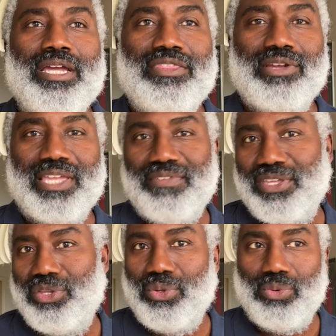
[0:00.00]
they're
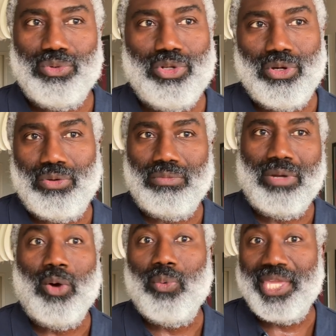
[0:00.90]
giving you, you know,
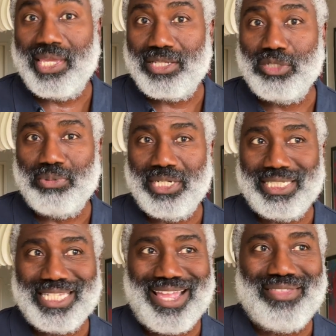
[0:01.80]
a week to put it
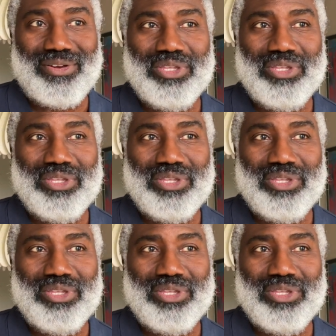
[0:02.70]
together.